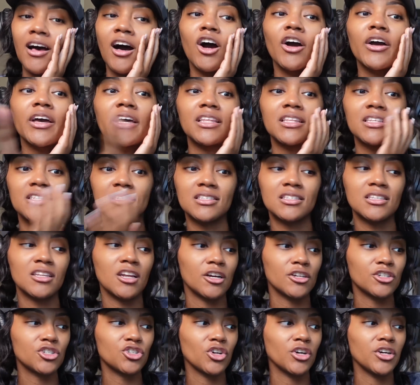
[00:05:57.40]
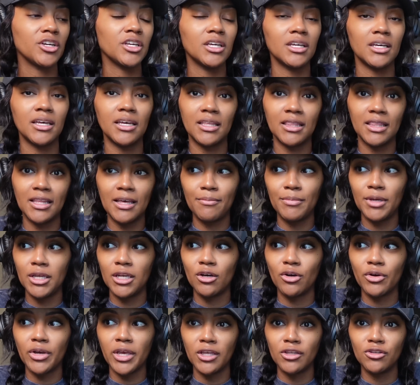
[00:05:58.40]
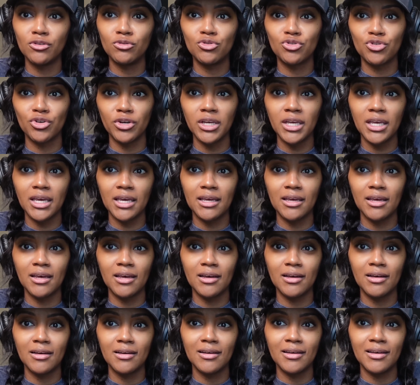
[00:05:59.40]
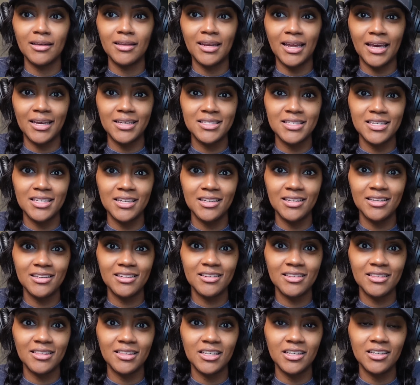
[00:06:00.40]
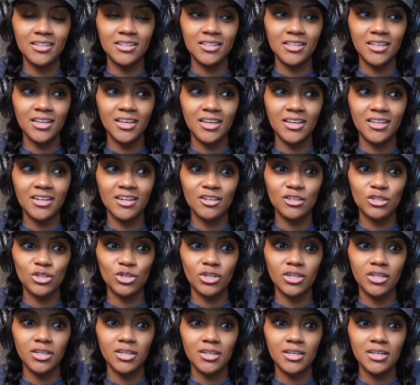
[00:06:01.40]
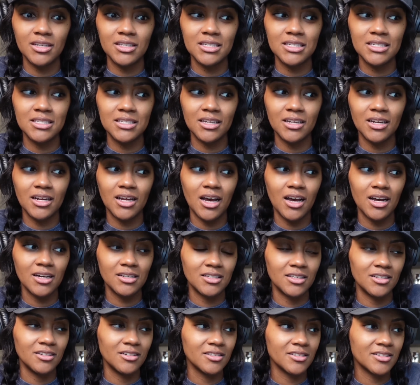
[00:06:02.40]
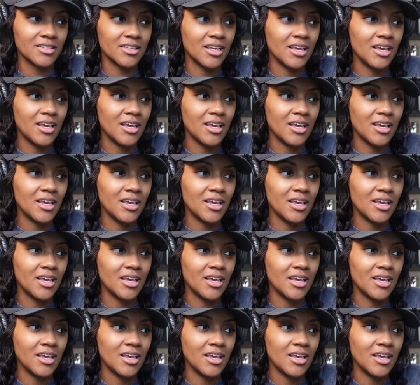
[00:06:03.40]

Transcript: Okay, this is in Australia. Let me know. Can you drink at 19 legally in Australia? Because he said cocktails.